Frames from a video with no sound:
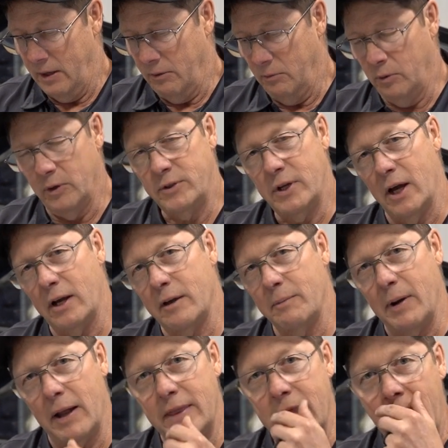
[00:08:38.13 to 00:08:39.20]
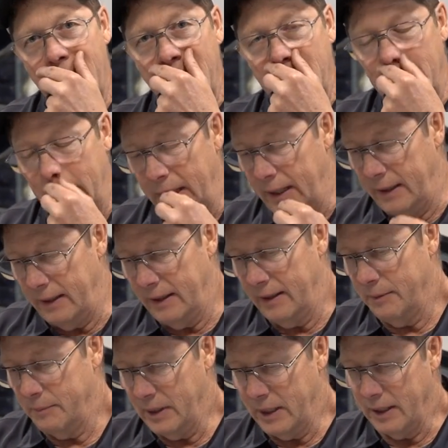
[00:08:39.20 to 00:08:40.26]
we'll talk about that in
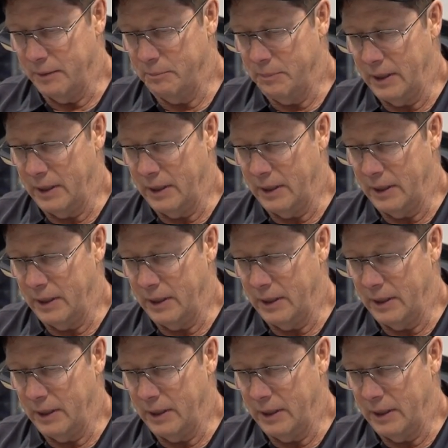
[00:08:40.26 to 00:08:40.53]
a minute.